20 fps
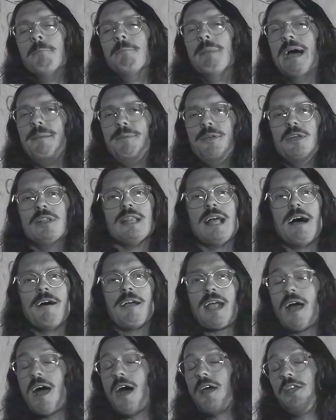Maybe you
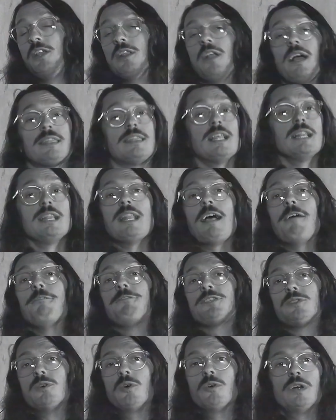like, you like the love
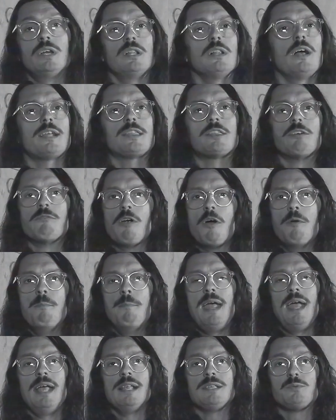story, you like the
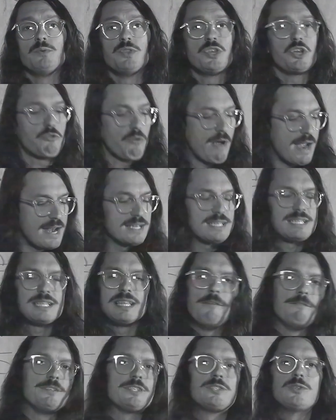romance. Well, the greatest
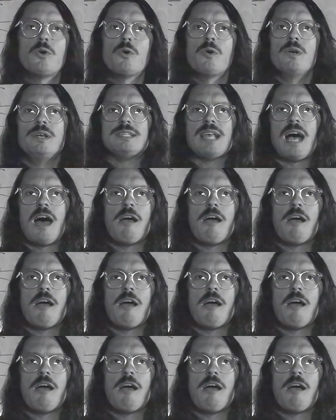love stories